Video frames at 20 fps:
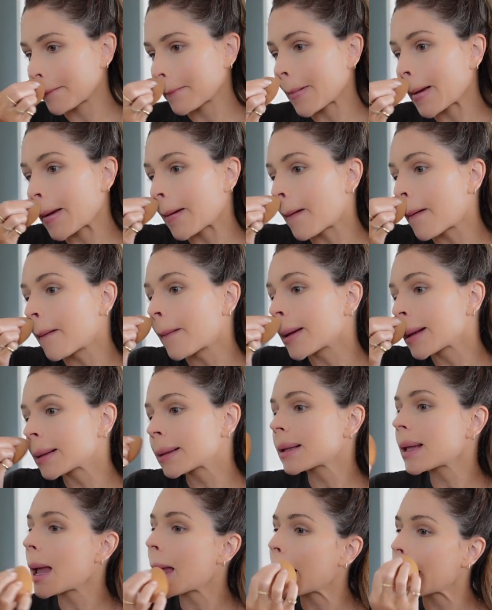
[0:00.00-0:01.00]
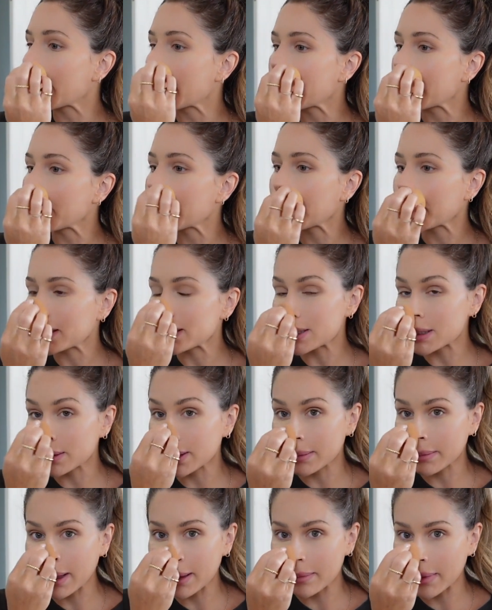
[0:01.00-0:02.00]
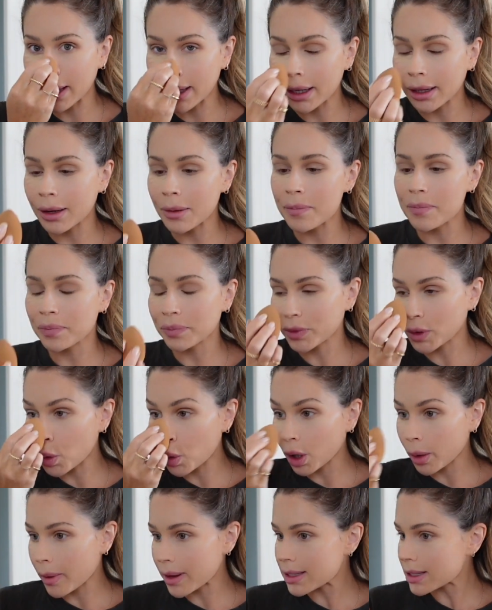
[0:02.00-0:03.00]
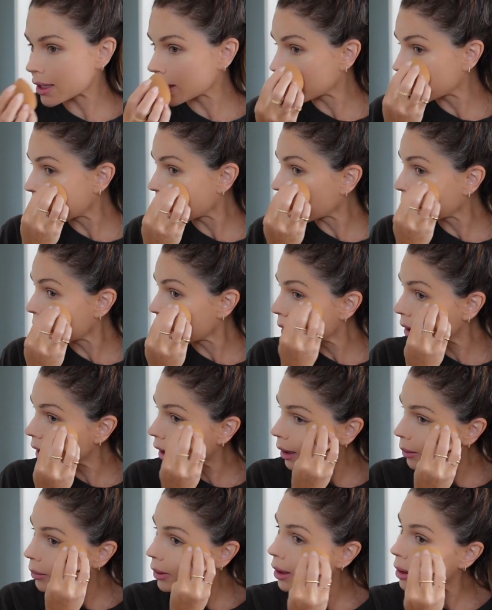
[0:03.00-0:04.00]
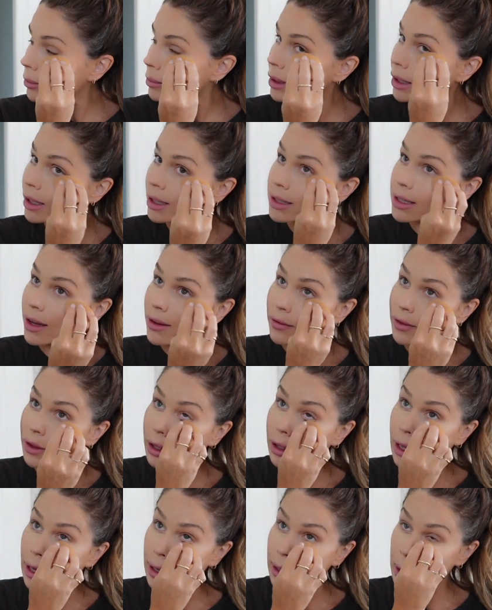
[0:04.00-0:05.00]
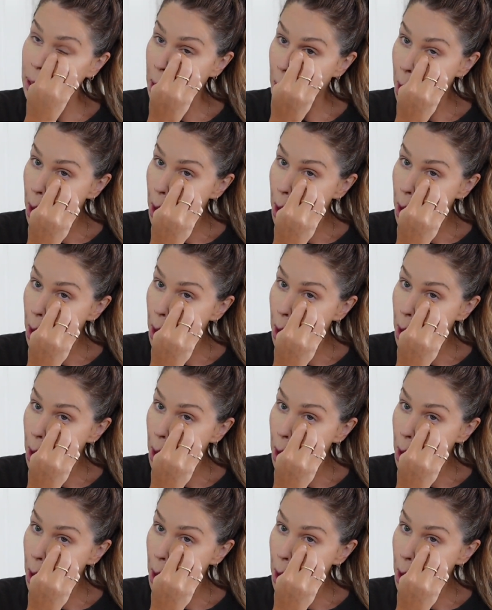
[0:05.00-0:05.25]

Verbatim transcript: I always hate doing my makeup or my skincare on camera because I feel like